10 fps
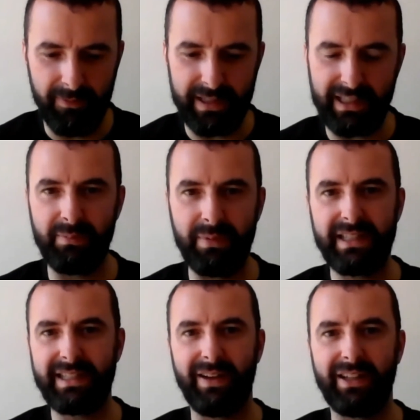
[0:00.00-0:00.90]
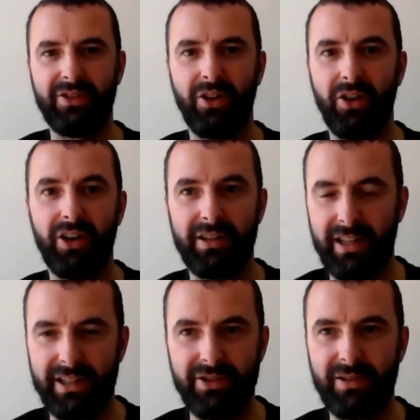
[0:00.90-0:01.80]
physical business right now and
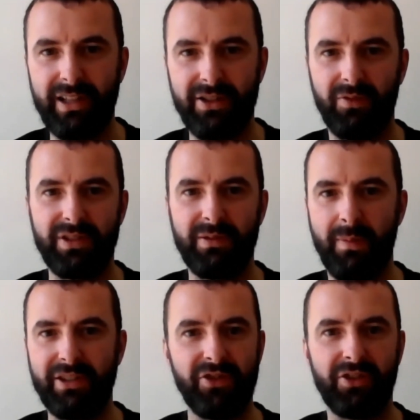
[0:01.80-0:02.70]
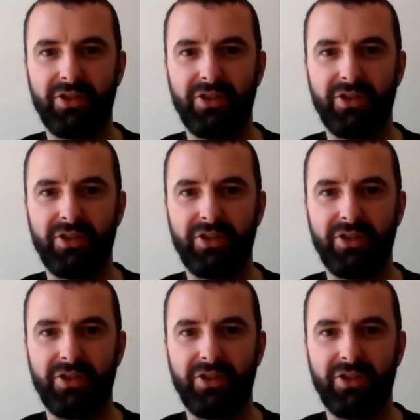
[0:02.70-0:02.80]
it's obviously maybe shut